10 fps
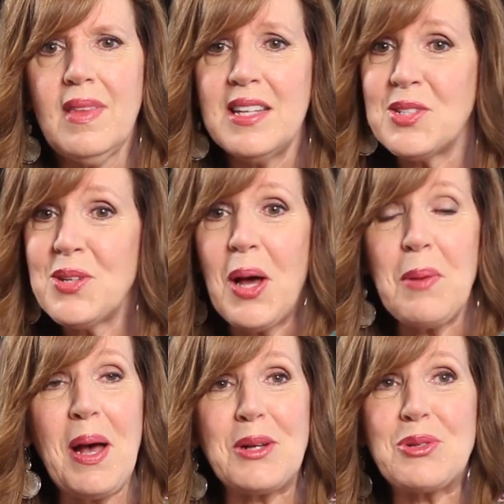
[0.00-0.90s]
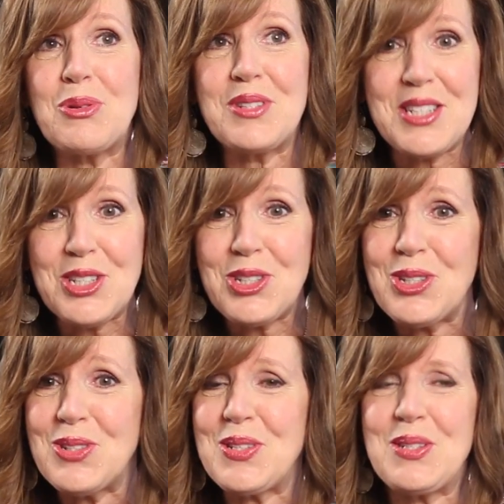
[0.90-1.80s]
It's not about
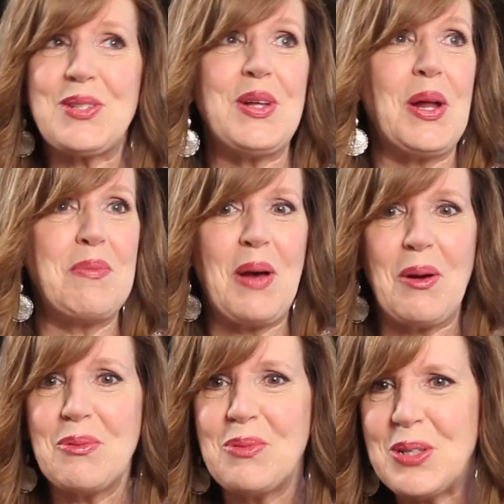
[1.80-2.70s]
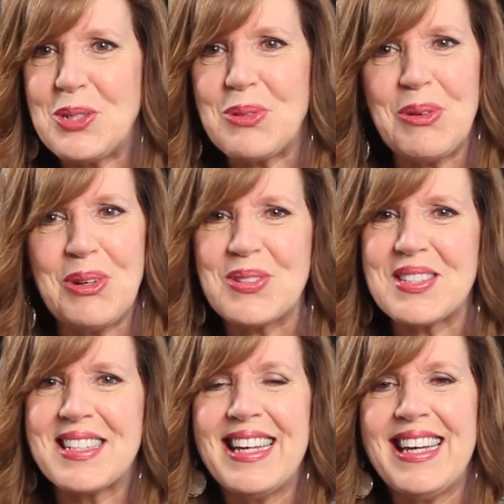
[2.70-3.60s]
traditions. It's not about
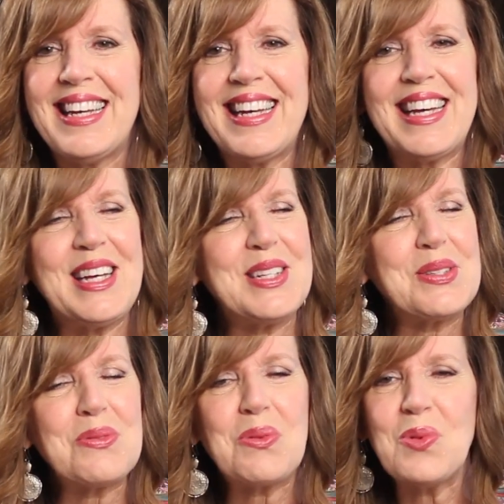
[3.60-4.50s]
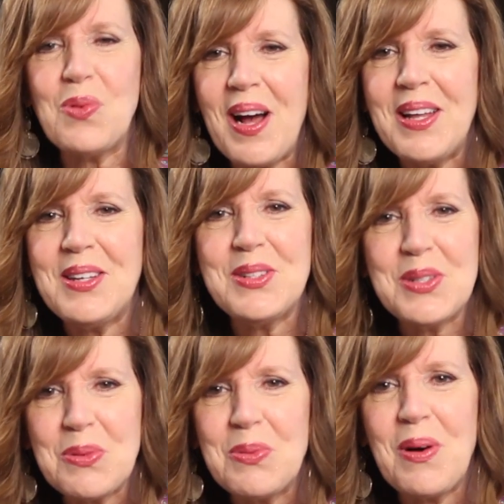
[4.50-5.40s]
rituals. It's
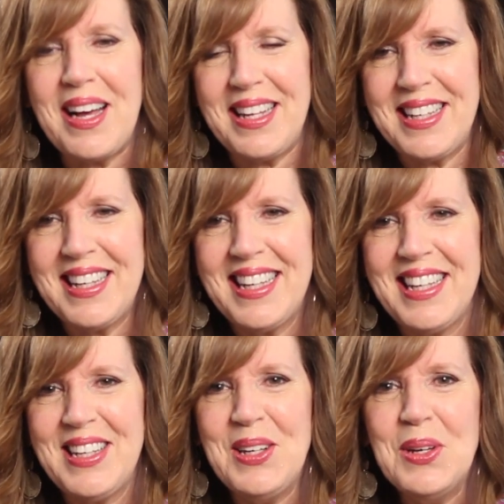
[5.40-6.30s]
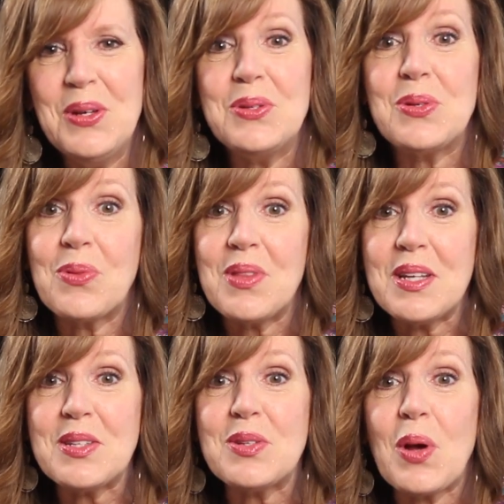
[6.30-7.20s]
one-to-one. So
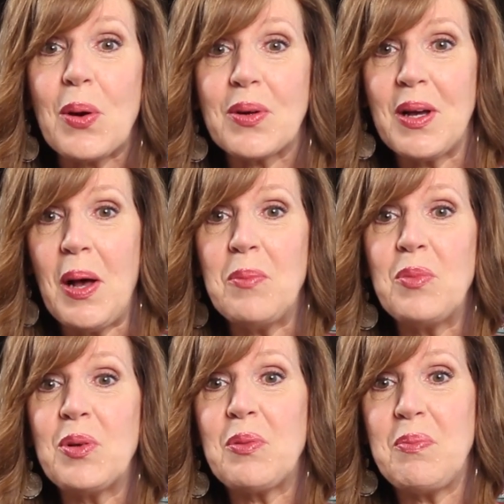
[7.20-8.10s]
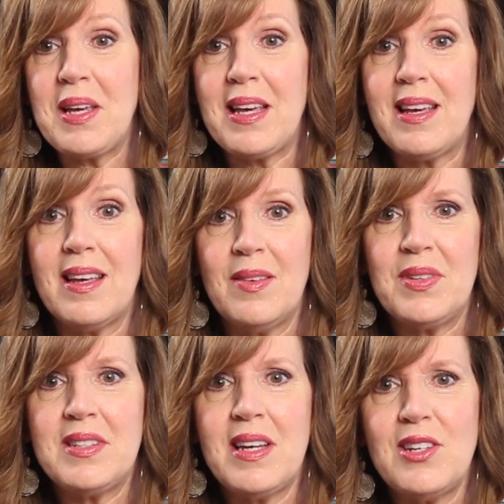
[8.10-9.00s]
this is our come with me
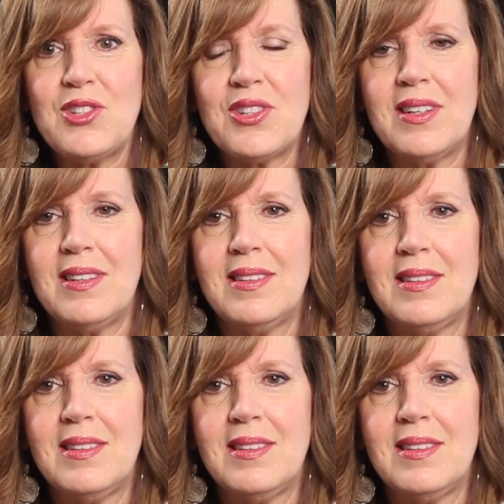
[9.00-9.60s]
invitation.